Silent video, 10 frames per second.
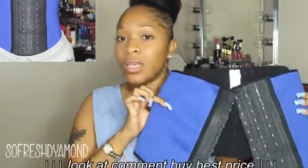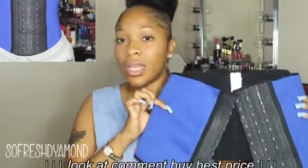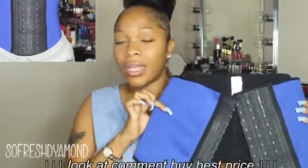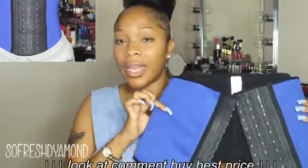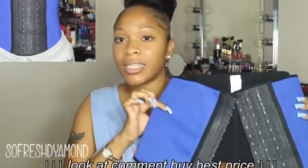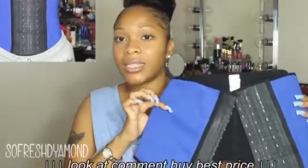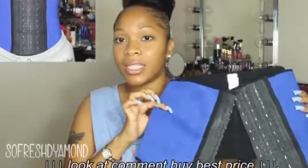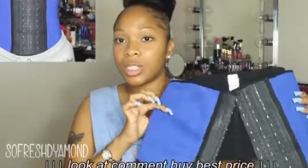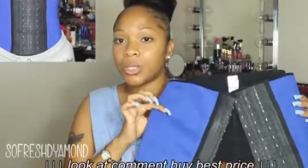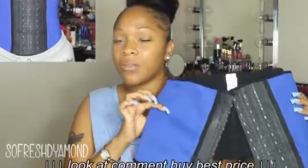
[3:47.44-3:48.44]
get a
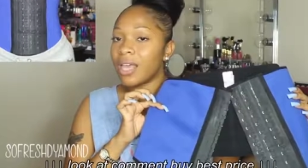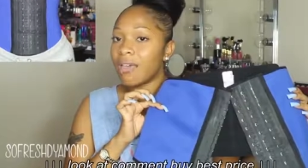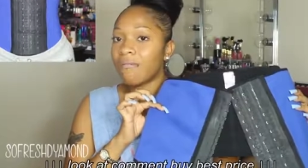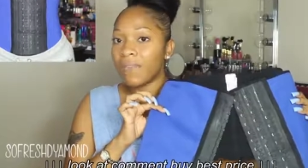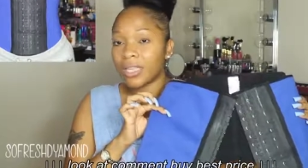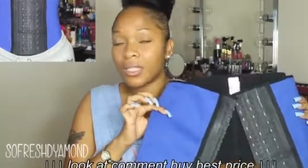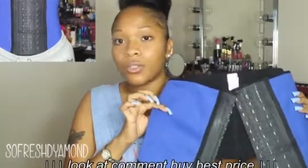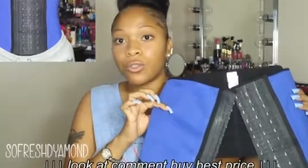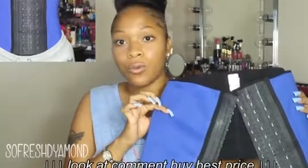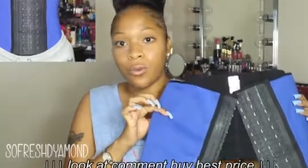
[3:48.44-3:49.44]
cincher that fits
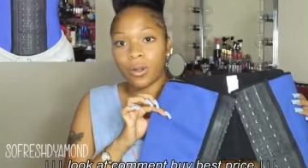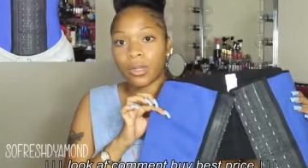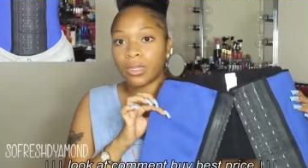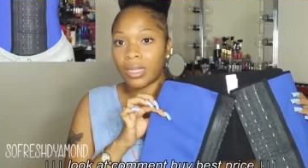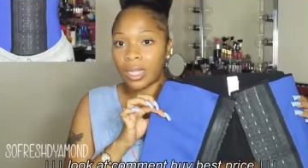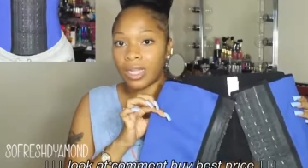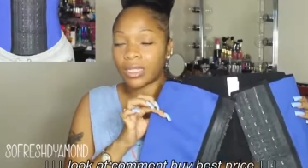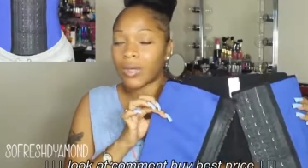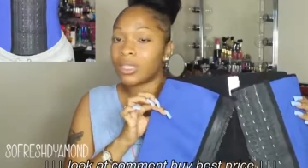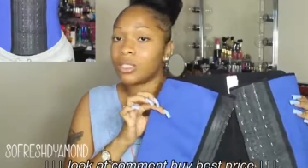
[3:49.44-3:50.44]
your needs.
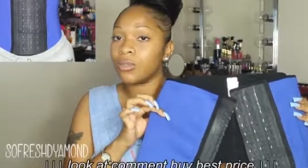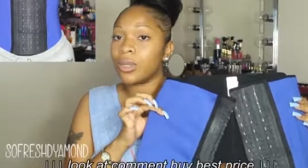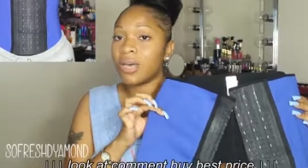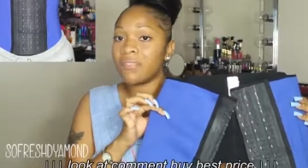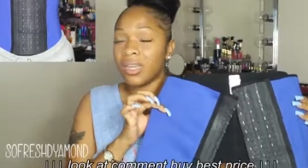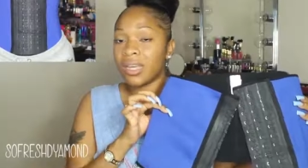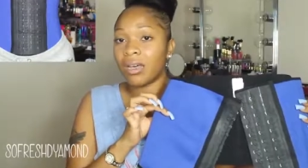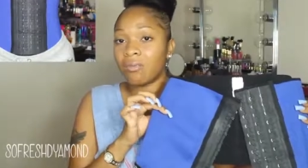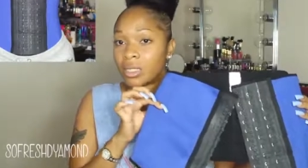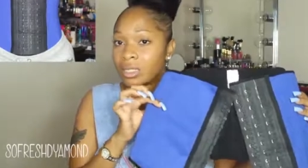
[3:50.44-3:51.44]
So I do love that it
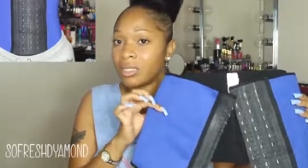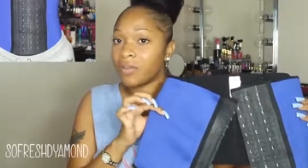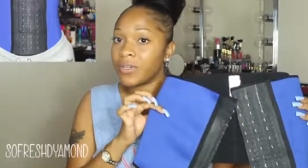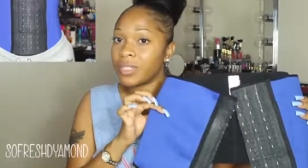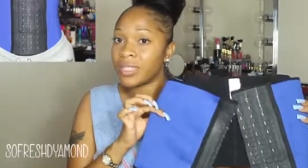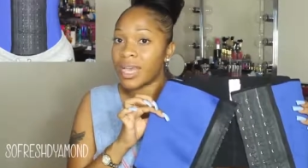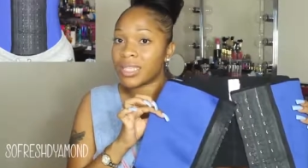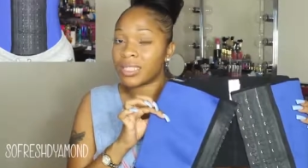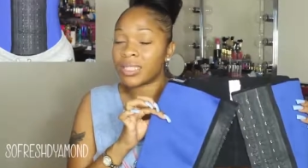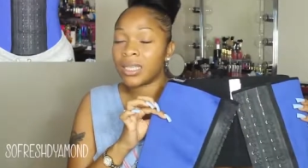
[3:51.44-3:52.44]
comes in different
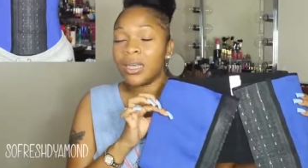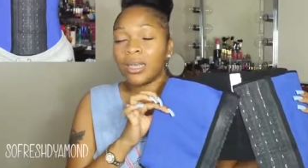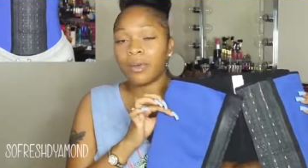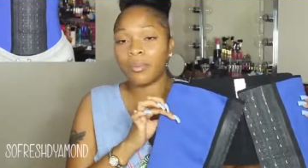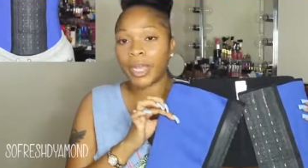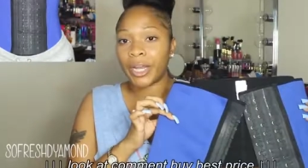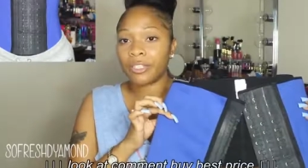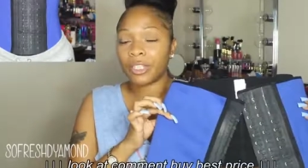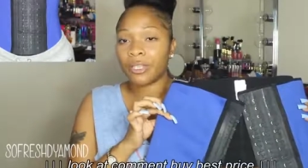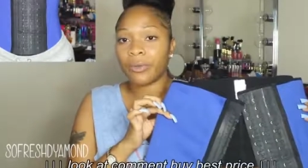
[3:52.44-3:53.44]
sizes
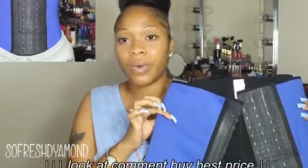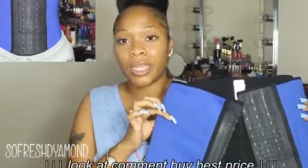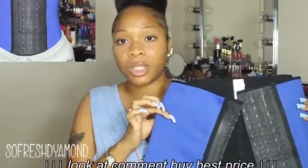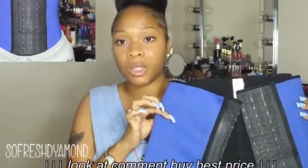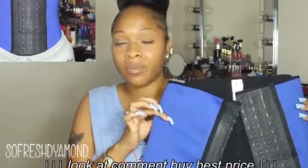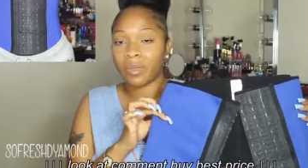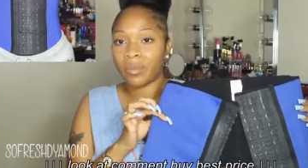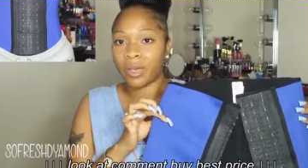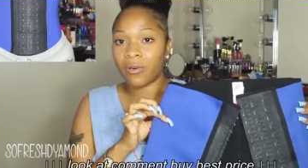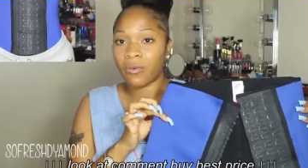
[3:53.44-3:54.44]
compared to the waist trimming
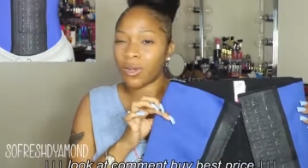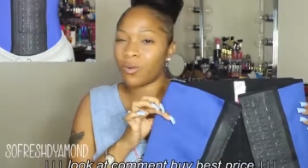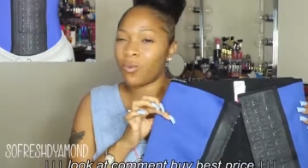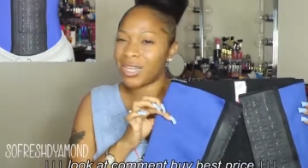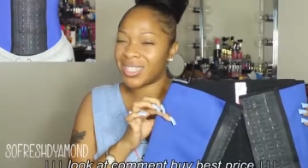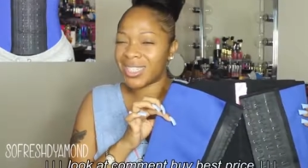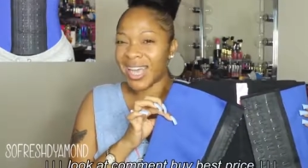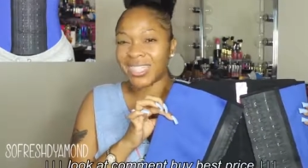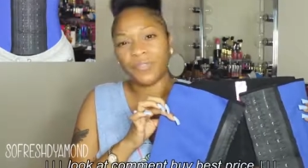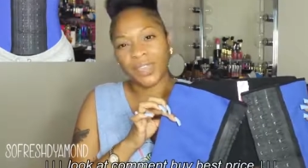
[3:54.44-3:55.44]
belt where one
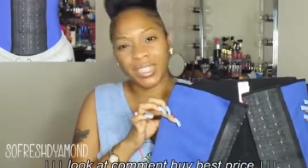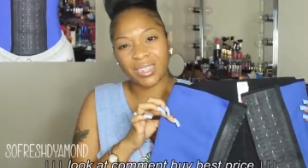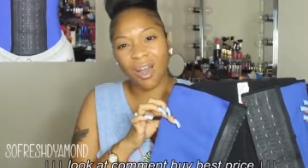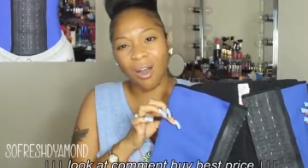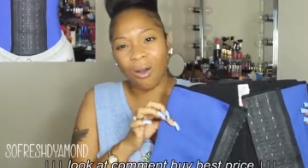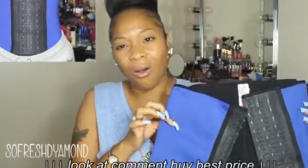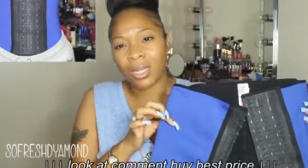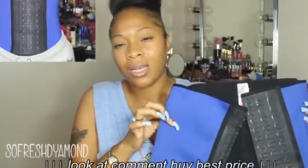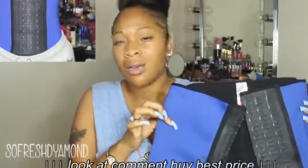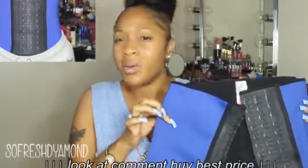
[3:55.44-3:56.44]
size fits
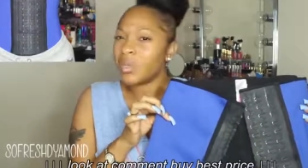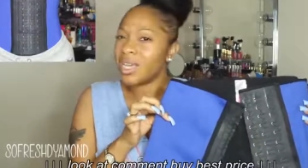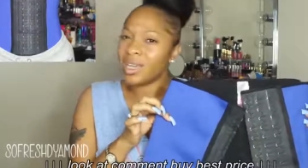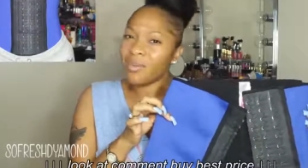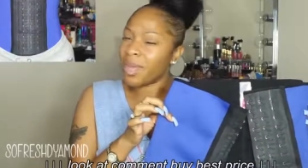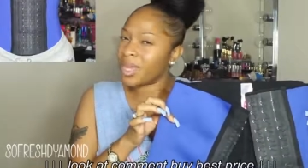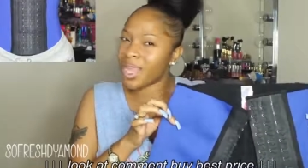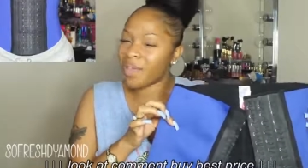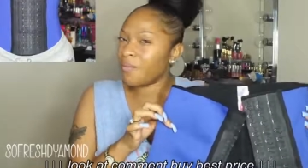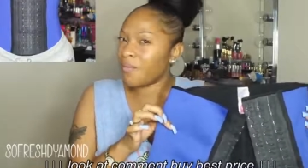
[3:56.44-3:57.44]
all, but it may
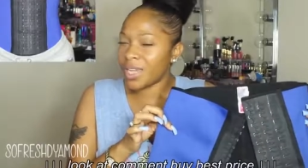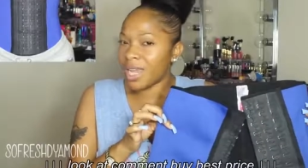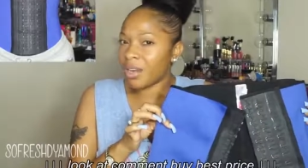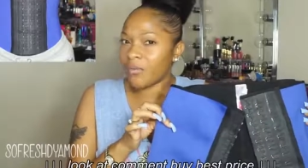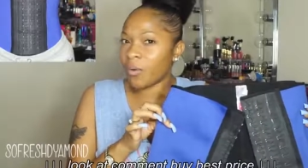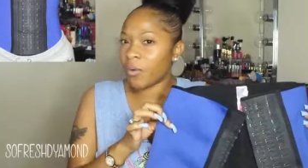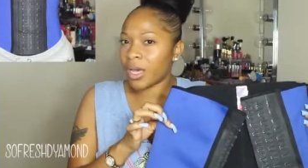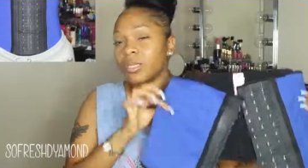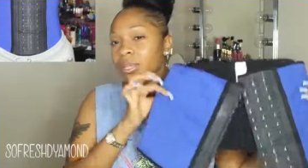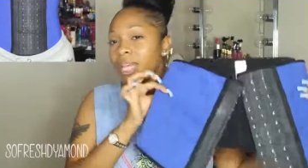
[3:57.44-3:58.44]
not fit
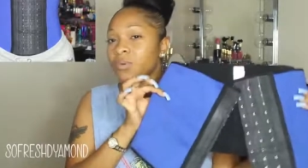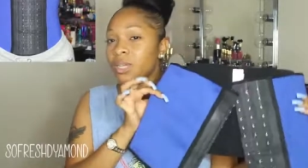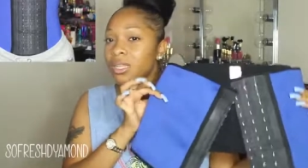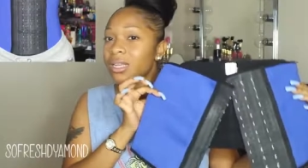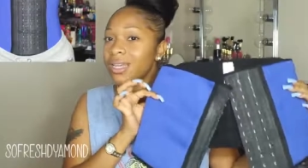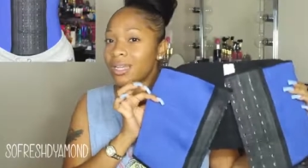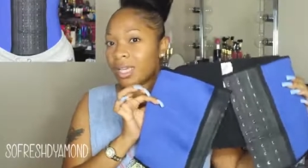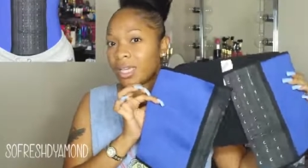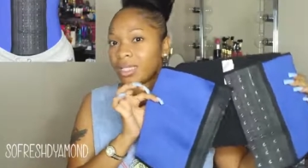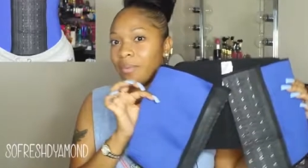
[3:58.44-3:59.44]
everyone. So that's one of the good
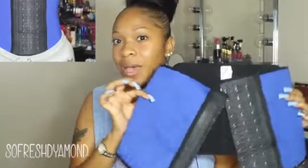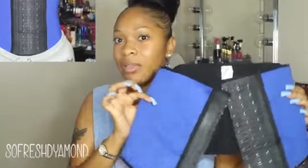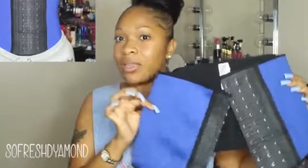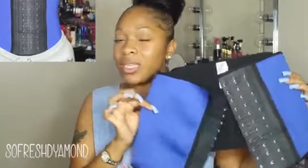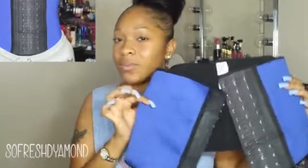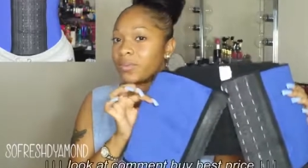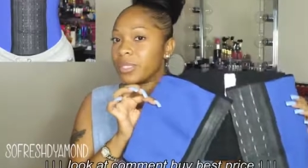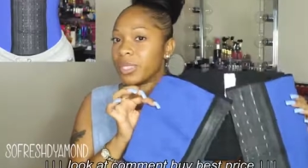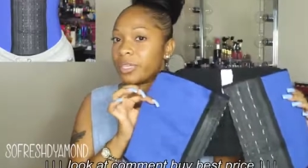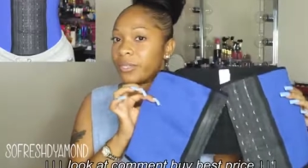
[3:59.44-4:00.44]
things about this
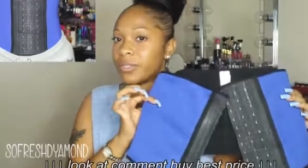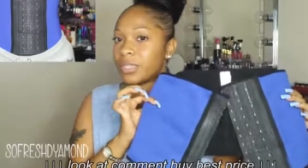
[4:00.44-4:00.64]
particular